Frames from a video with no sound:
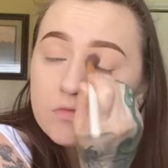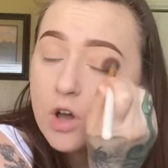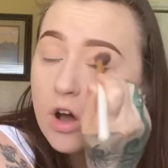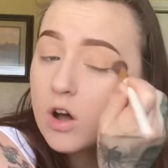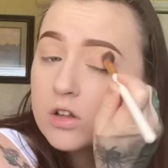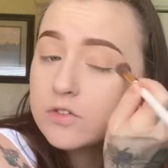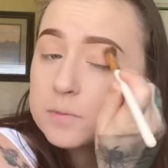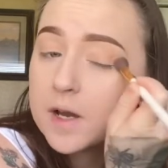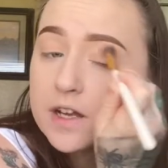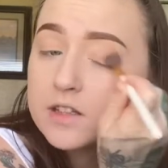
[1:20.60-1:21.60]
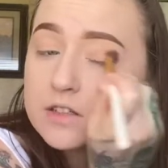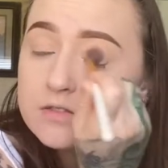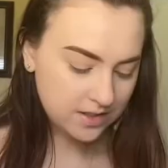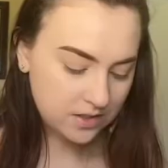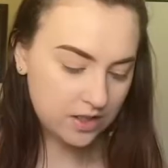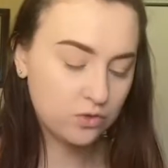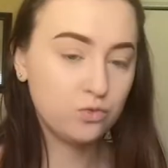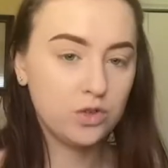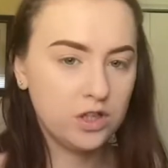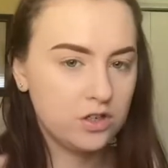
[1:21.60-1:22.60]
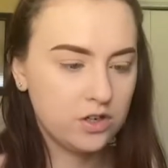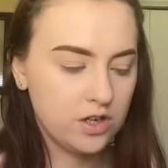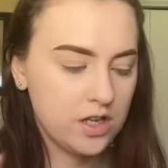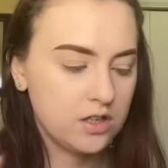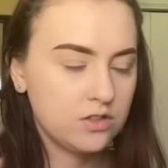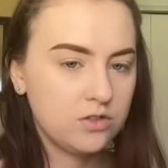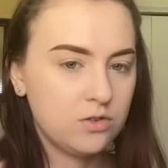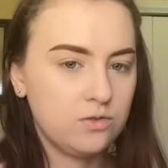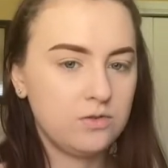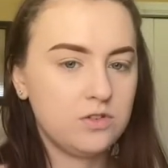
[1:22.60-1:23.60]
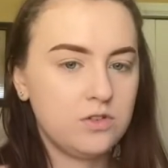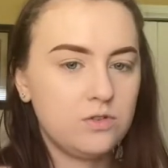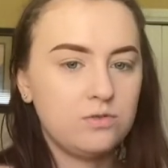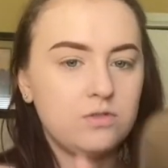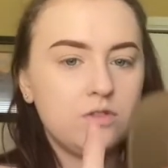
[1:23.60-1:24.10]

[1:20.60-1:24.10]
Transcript: all over my eyelid. It's really dirty, so don't.